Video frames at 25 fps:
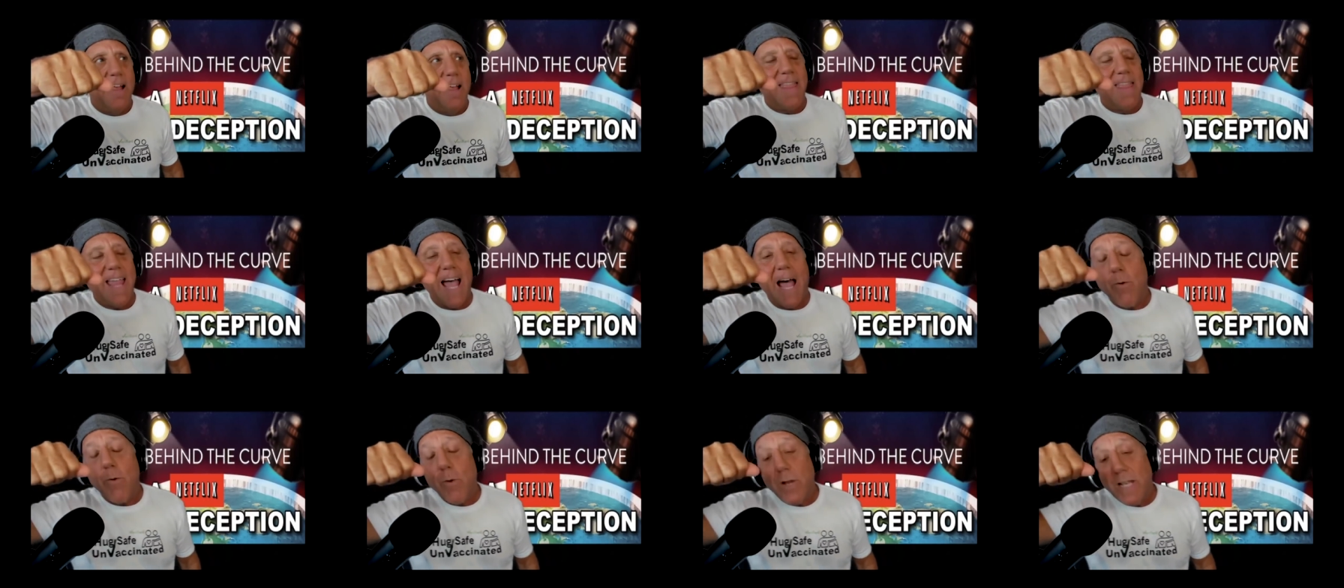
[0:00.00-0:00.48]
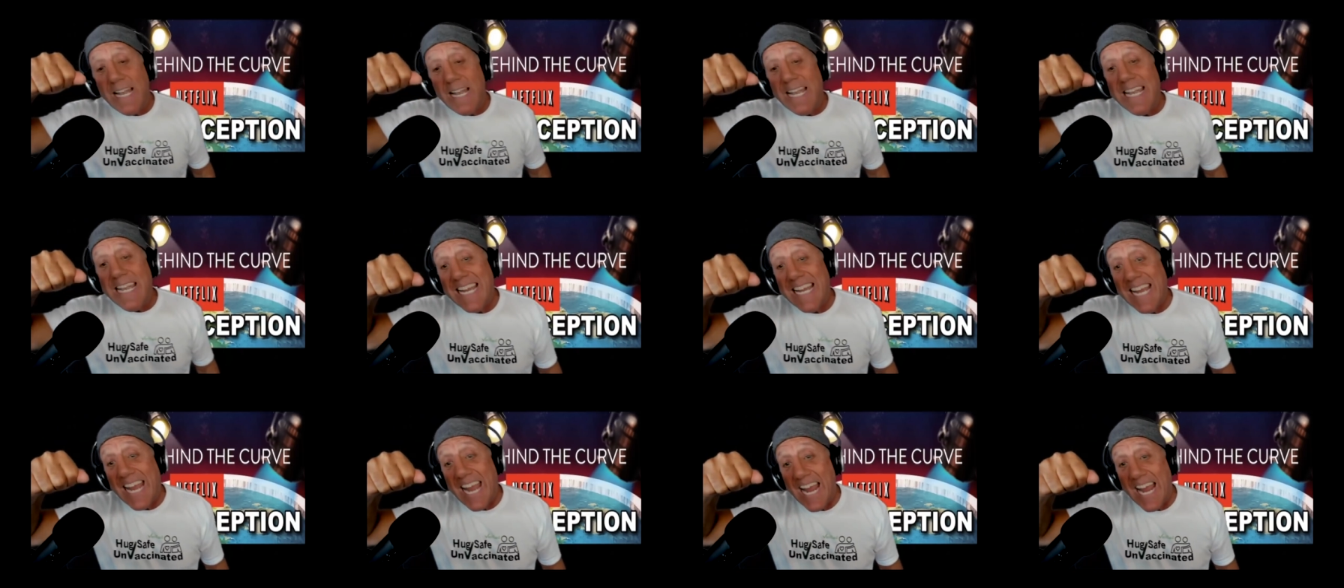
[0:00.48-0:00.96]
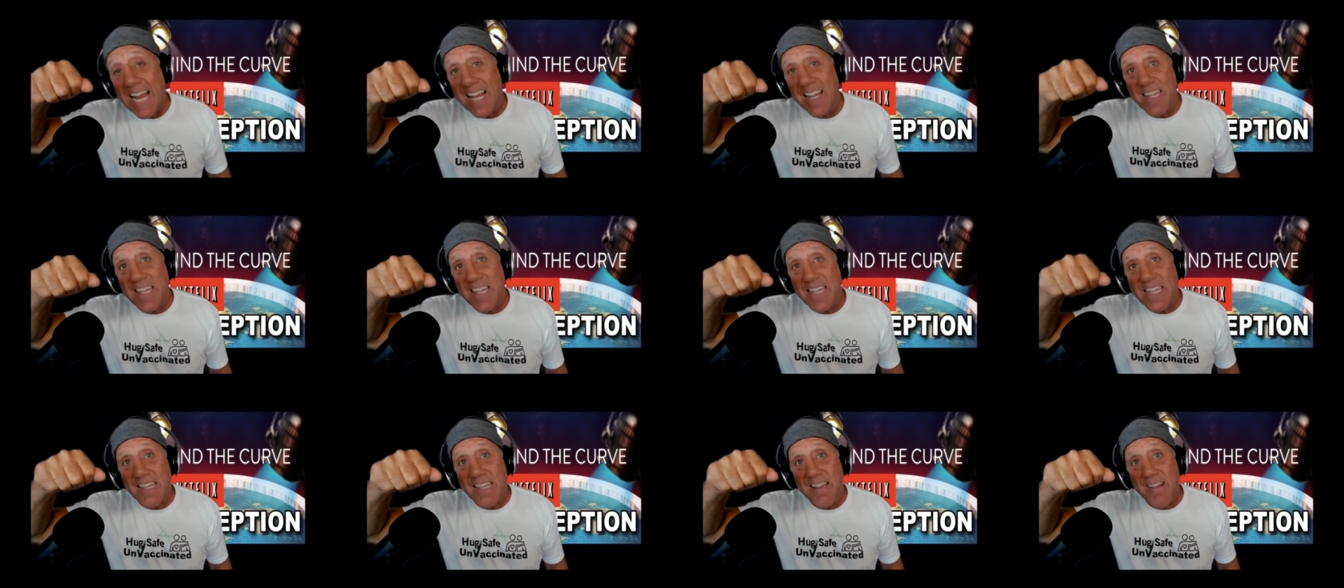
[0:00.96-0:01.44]
That would indicate
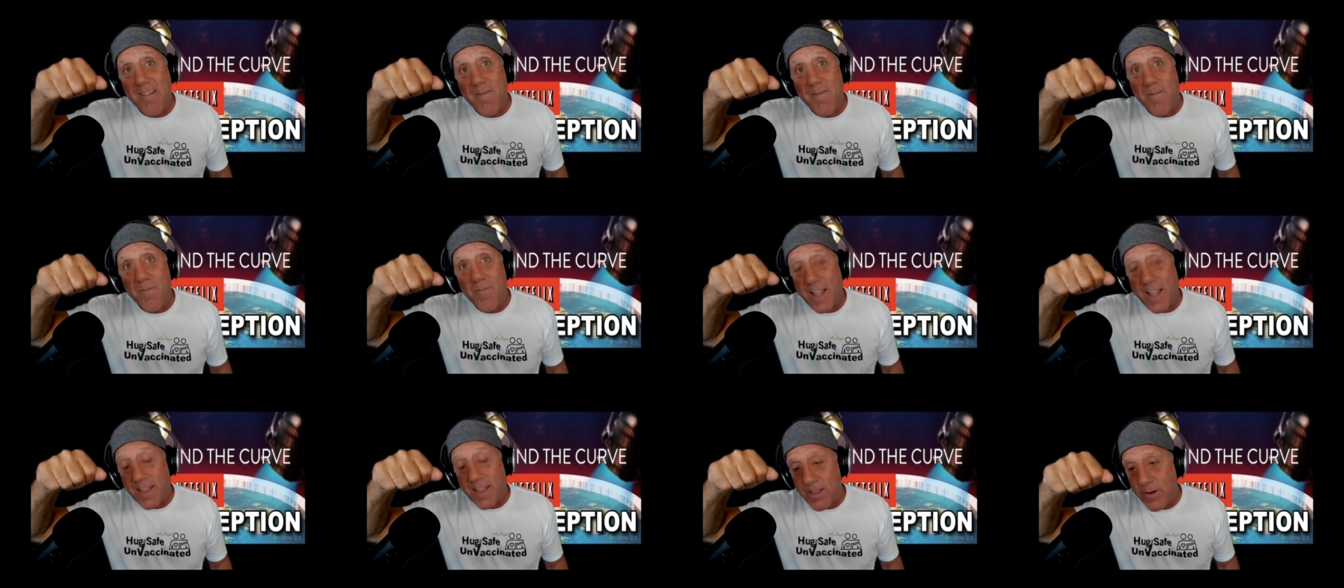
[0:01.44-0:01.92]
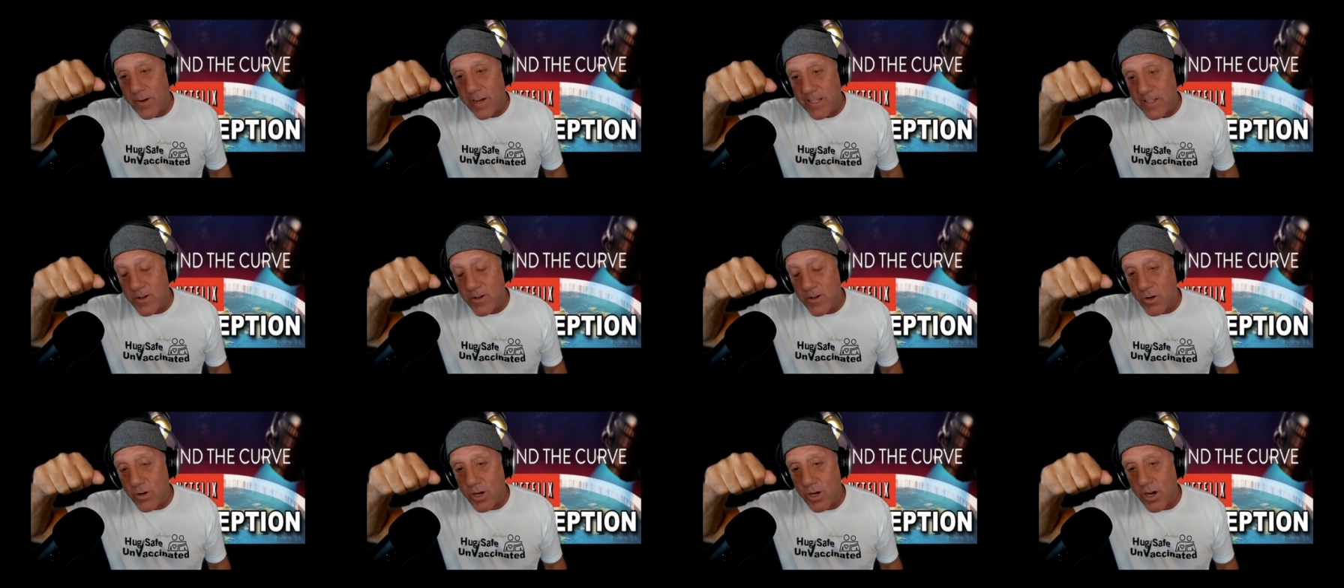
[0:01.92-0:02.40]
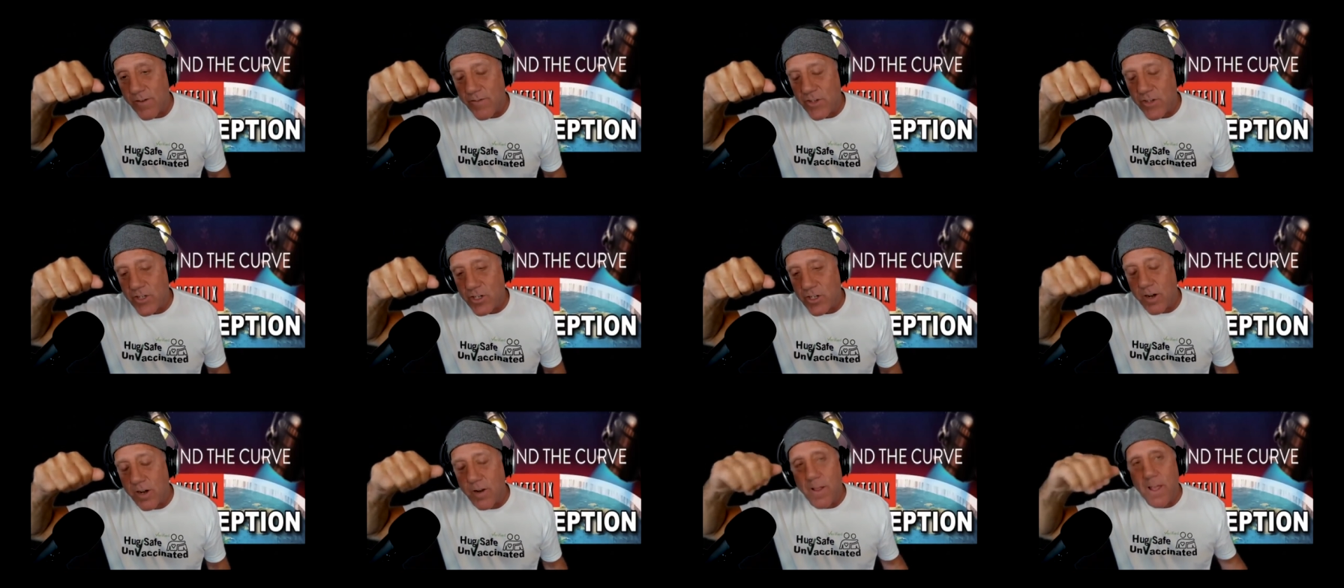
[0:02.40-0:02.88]
that there is no
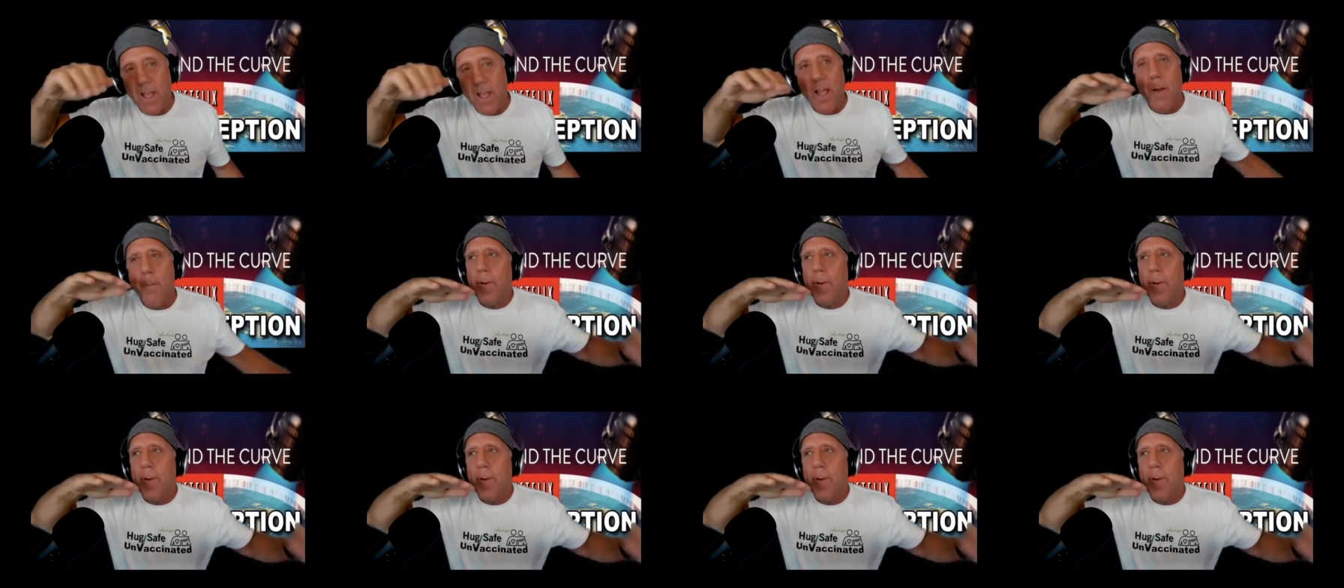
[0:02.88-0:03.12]
curvature,